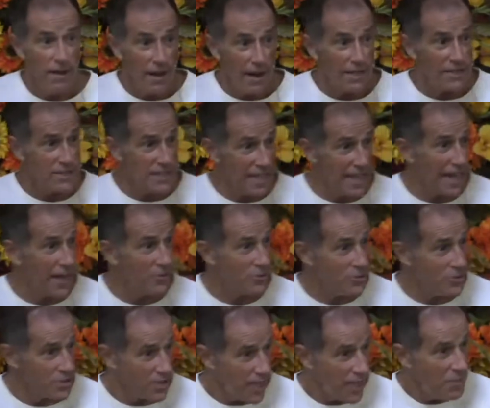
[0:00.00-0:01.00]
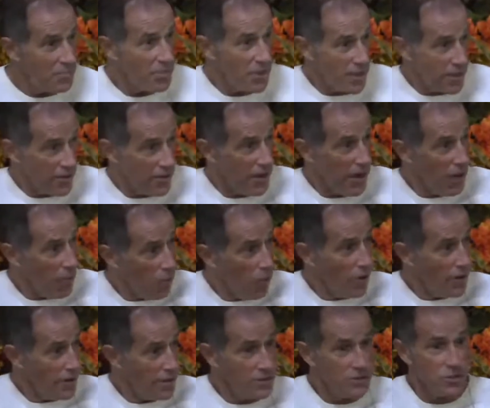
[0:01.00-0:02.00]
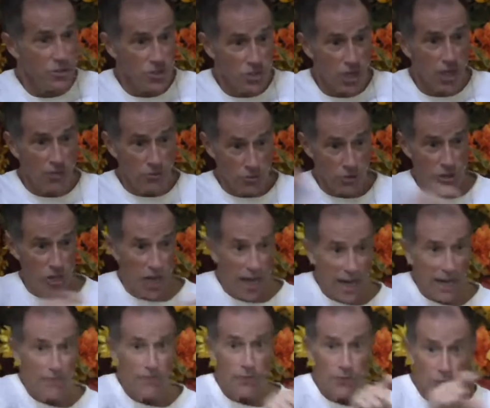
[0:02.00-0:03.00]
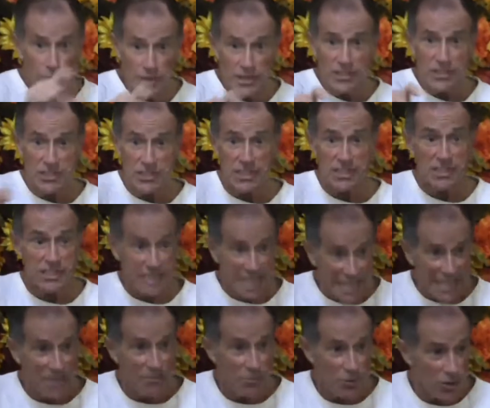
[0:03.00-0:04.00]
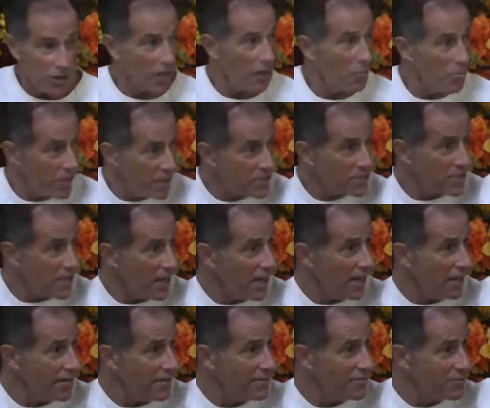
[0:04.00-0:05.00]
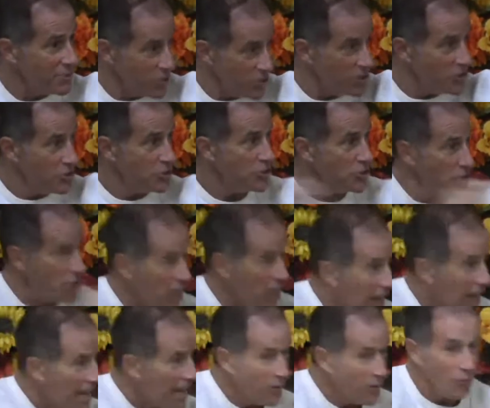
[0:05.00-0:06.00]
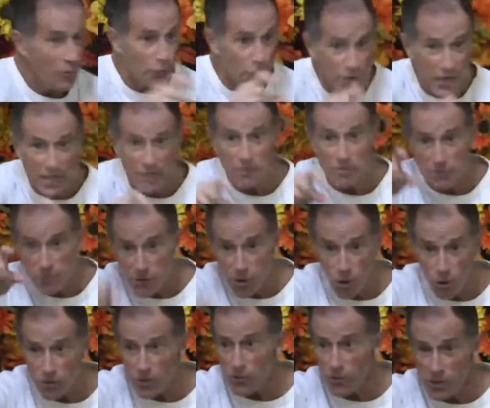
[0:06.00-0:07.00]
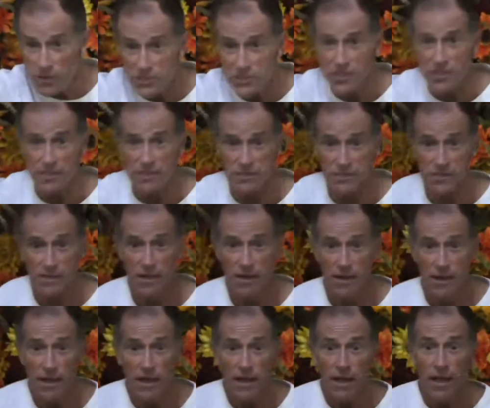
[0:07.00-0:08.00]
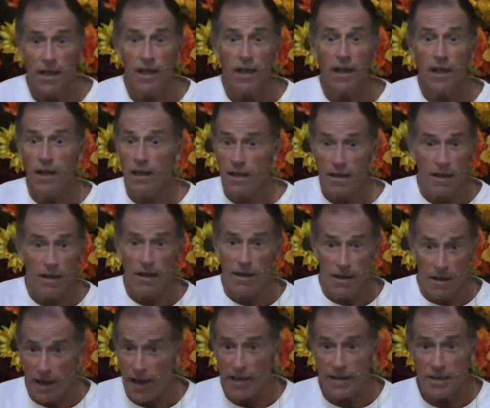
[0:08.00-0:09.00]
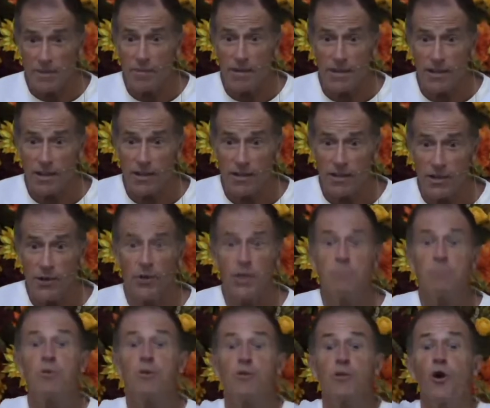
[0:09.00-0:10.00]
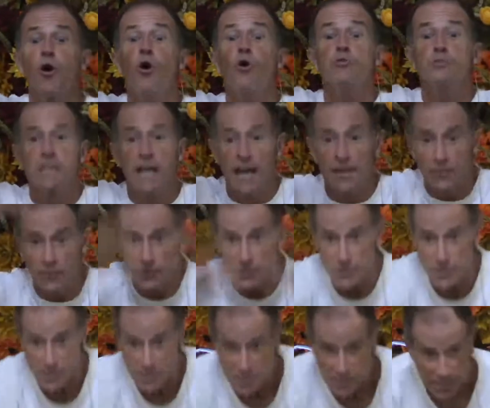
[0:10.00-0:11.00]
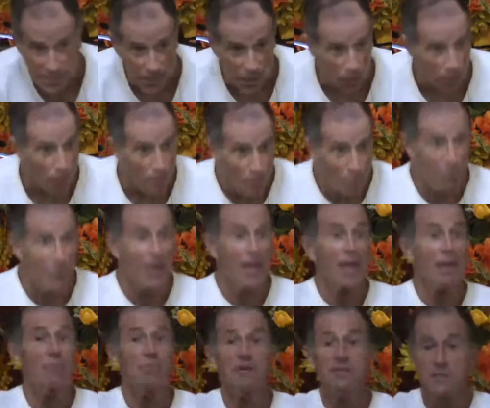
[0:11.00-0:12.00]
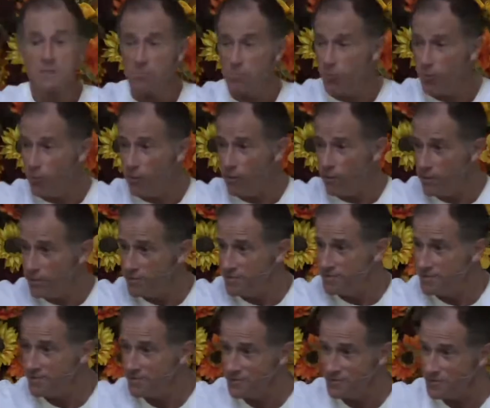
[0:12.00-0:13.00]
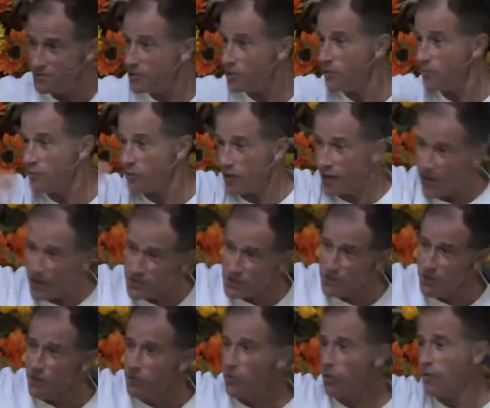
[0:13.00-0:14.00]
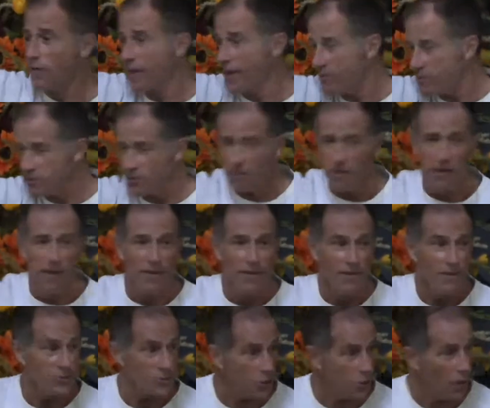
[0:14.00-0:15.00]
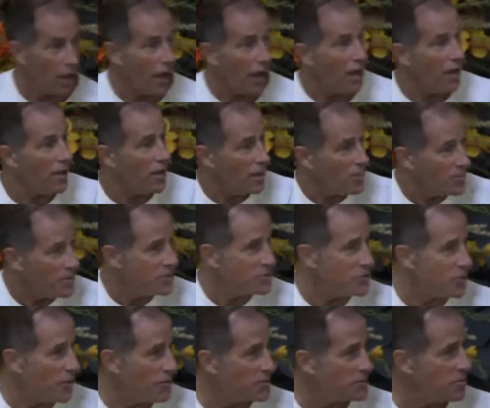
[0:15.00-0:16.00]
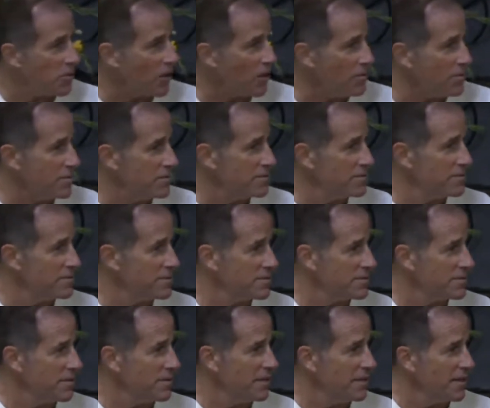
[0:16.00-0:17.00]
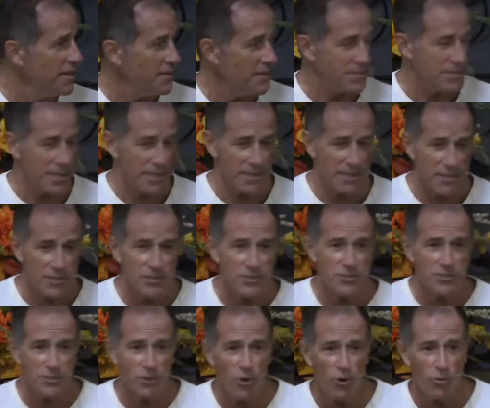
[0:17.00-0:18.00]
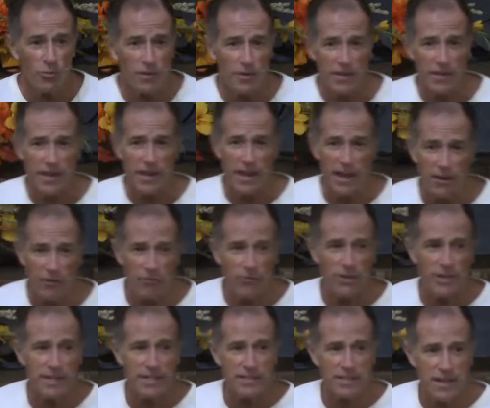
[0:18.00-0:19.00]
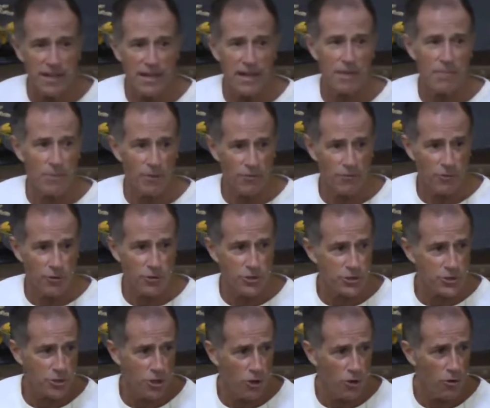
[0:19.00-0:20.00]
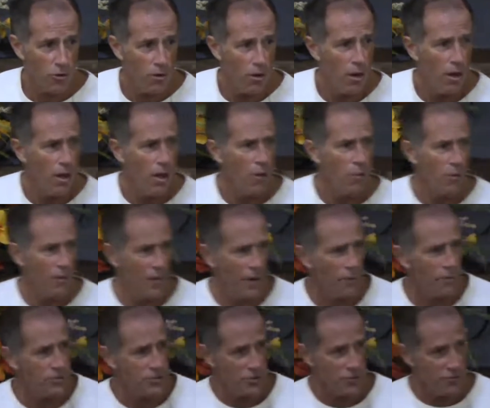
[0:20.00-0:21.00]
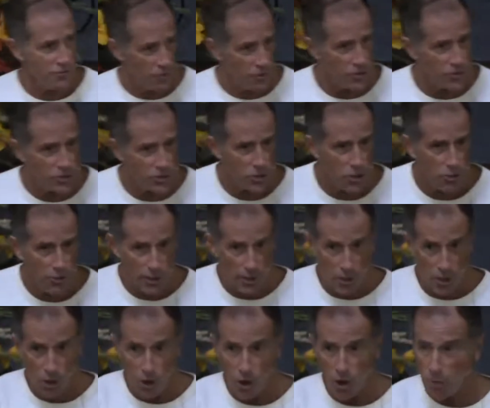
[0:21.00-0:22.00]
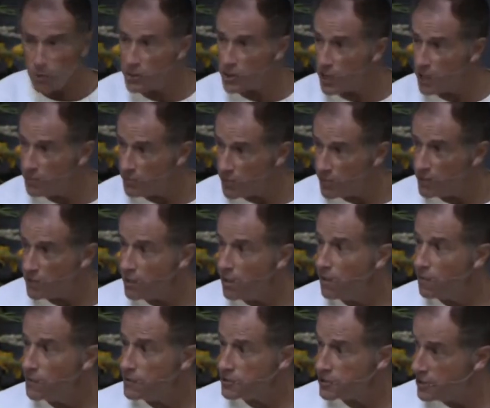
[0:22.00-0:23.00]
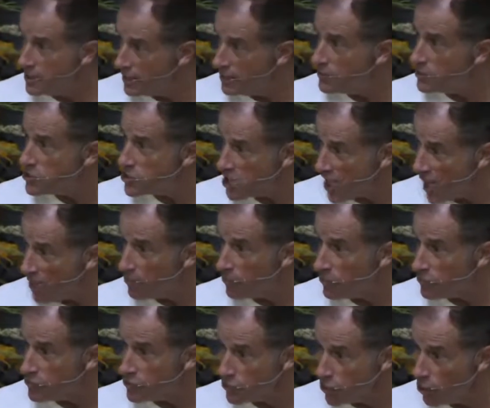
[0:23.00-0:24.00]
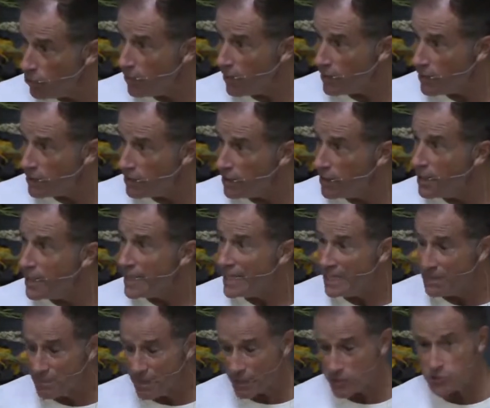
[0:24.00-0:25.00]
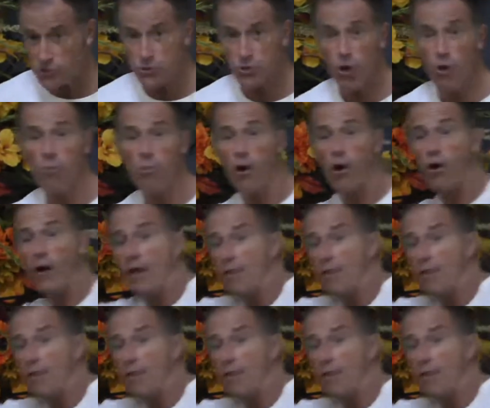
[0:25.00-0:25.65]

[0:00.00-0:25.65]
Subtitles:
I sent out to a sign painter. I wanted John 3:16 put on a big sign. Just John 3:16. I didn't make it clear. He put the whole John 3:16 on a big piece of board. You know, for God so the world, they give them. So I hung it up in the service department. The technicians told me that every time the first snow, when there was a first snow and a car would come in, that in the shop with snow on it, he'd make a snowball